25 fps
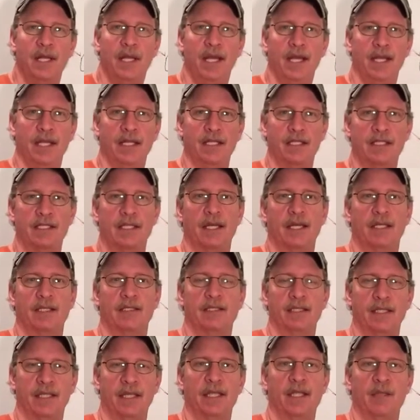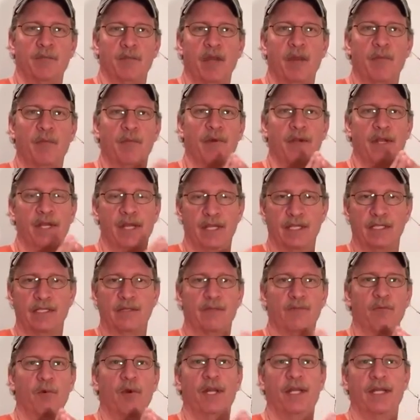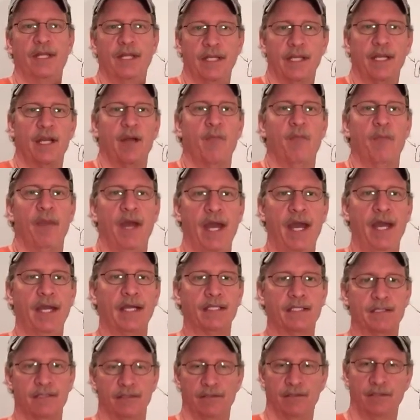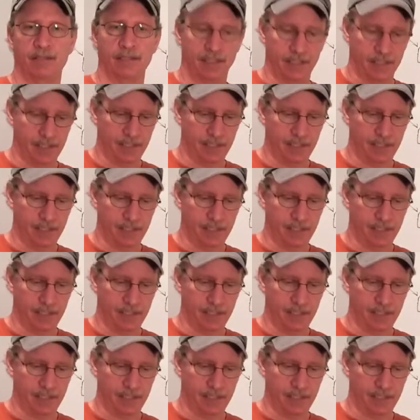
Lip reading: and it's actually getting memory and it's wanting to come back. So